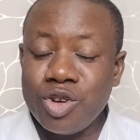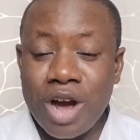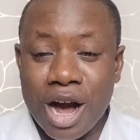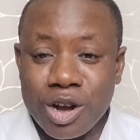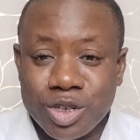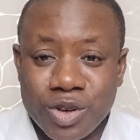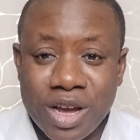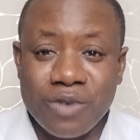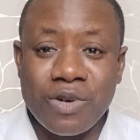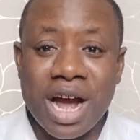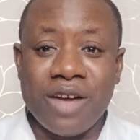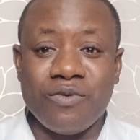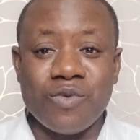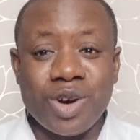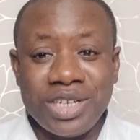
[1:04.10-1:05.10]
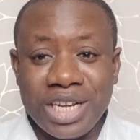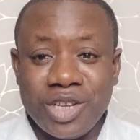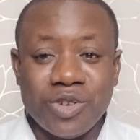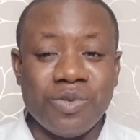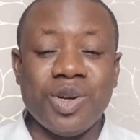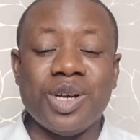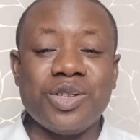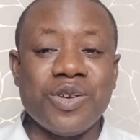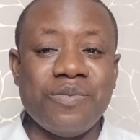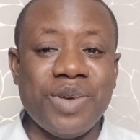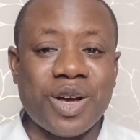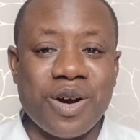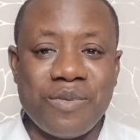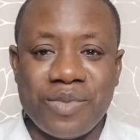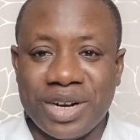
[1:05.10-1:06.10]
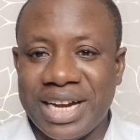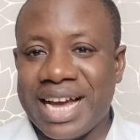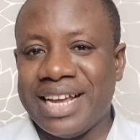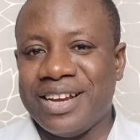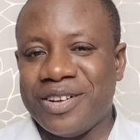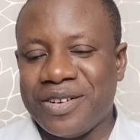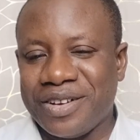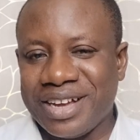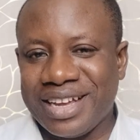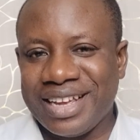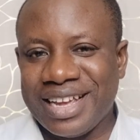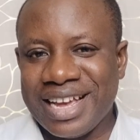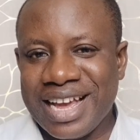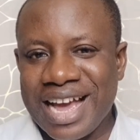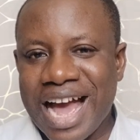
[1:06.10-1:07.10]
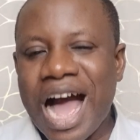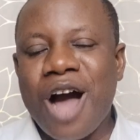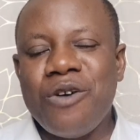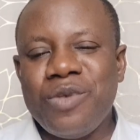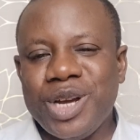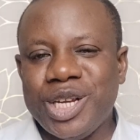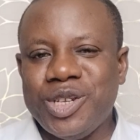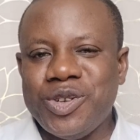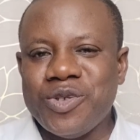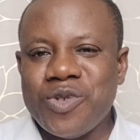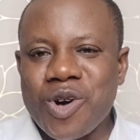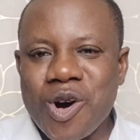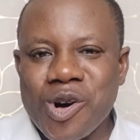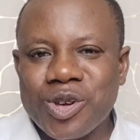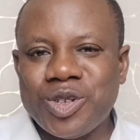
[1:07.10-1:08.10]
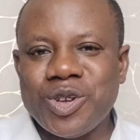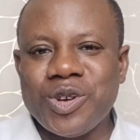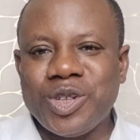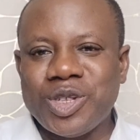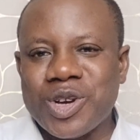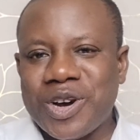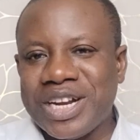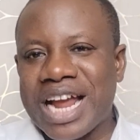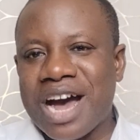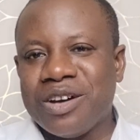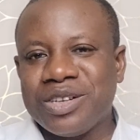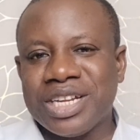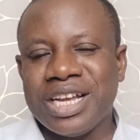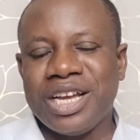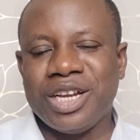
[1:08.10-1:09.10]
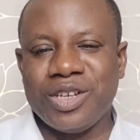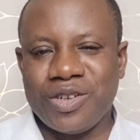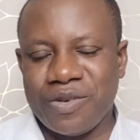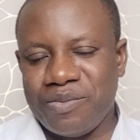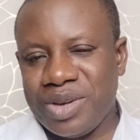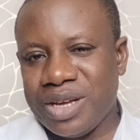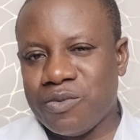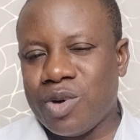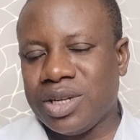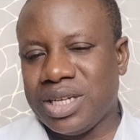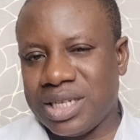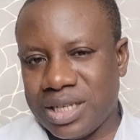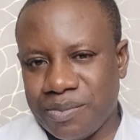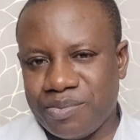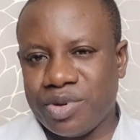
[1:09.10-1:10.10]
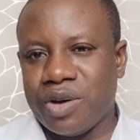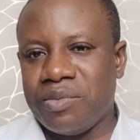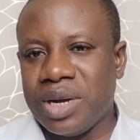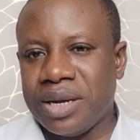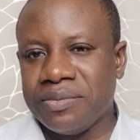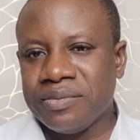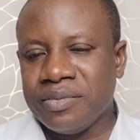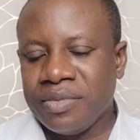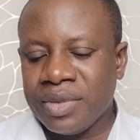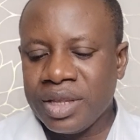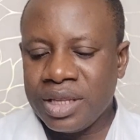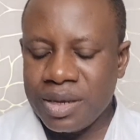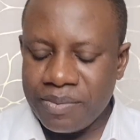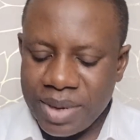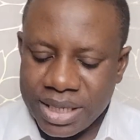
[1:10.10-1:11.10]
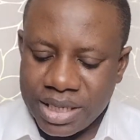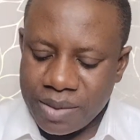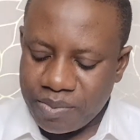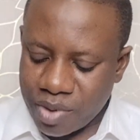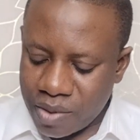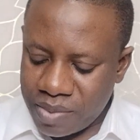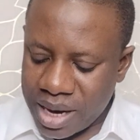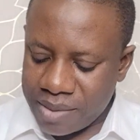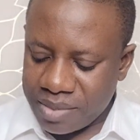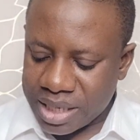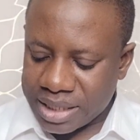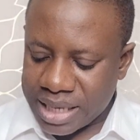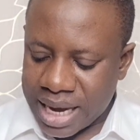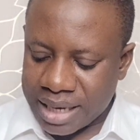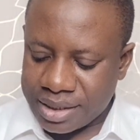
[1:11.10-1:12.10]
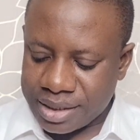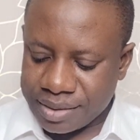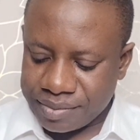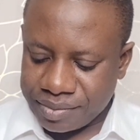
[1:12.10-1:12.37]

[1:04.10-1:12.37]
you are also a wife. One day you will also become mother-in-law. How would you also turn out to be? What is the problem? The basic problem is that